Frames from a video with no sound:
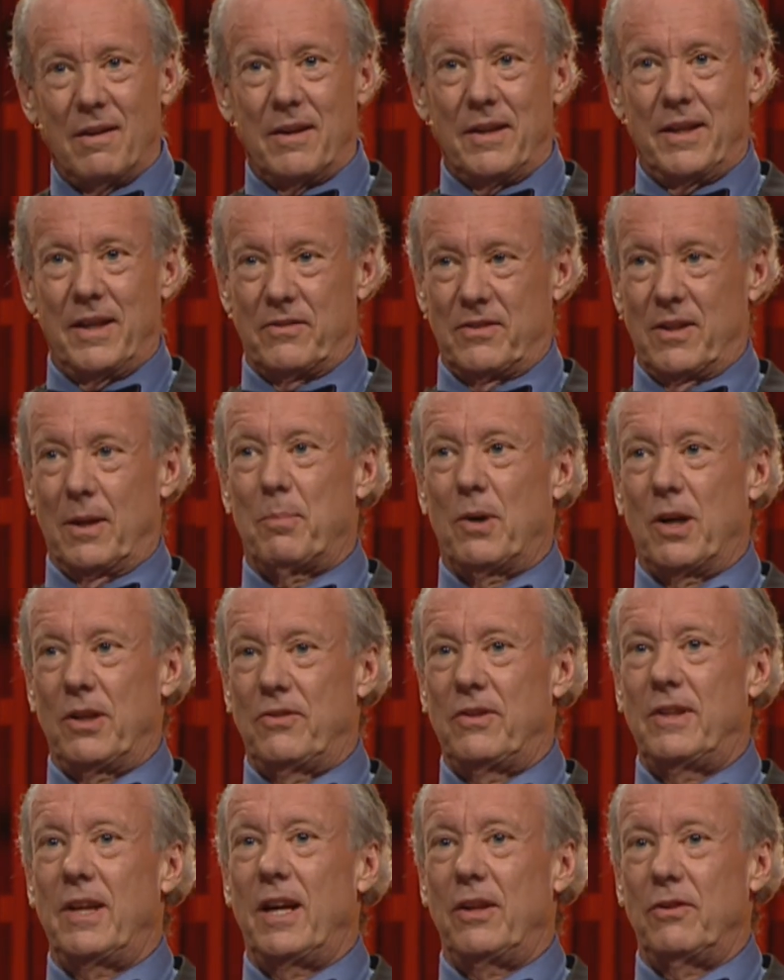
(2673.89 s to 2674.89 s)
gets up on
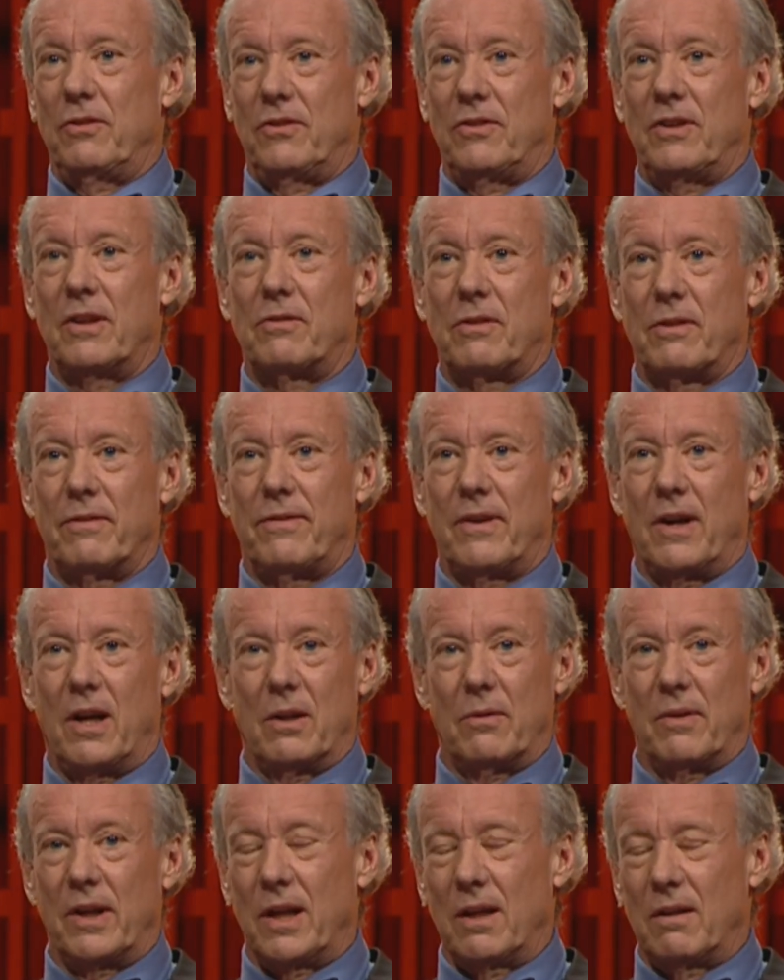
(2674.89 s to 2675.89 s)
stage and says the
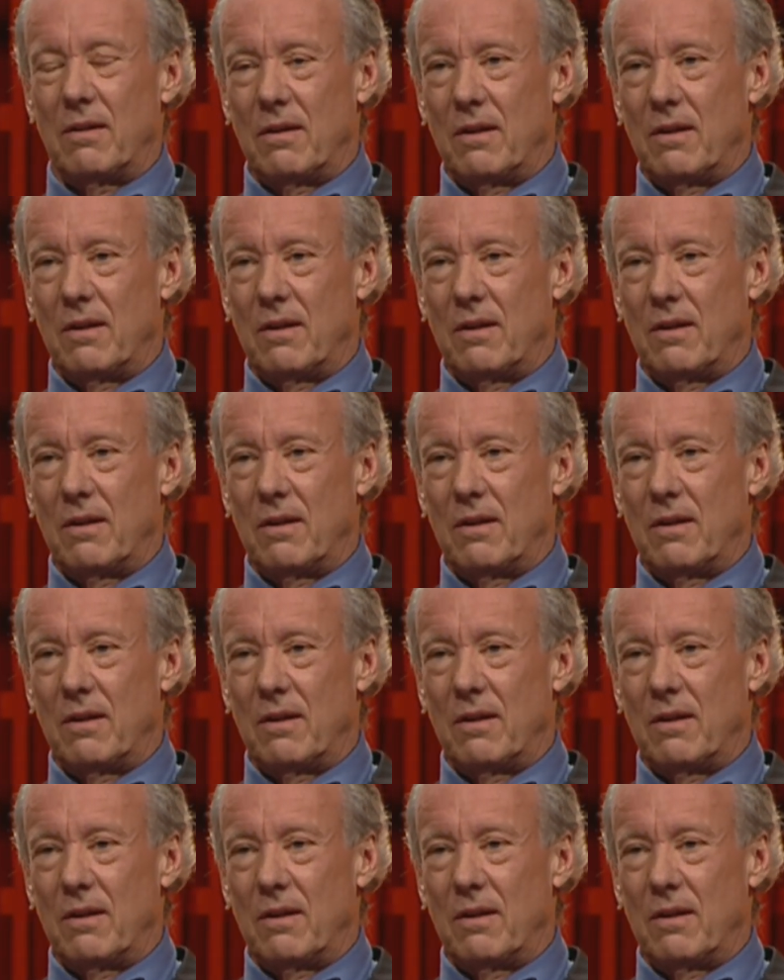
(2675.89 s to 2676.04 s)
following: